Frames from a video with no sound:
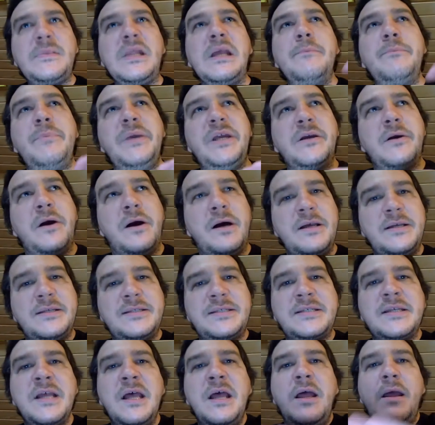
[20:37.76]

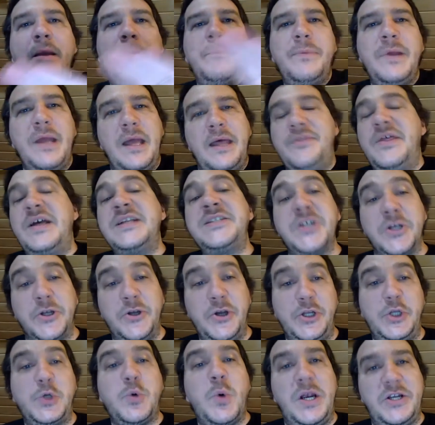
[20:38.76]
Because that's a
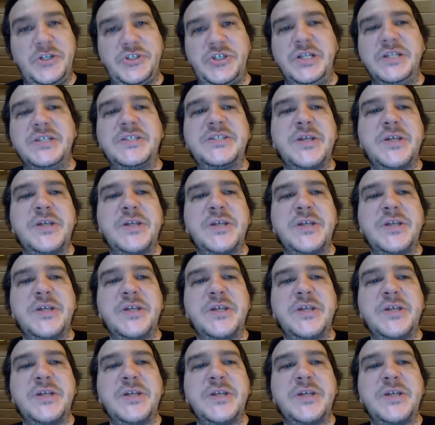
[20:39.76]
good question.